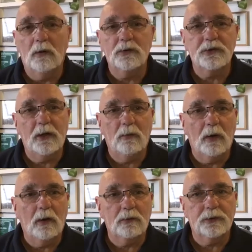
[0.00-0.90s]
I will tell you
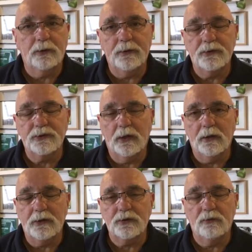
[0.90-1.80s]
what I'll do is
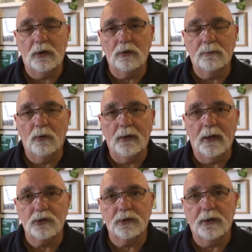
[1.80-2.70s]
that's a really good point,
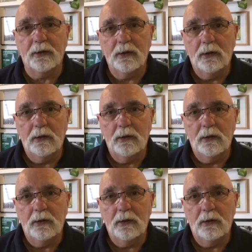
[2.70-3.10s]
actually.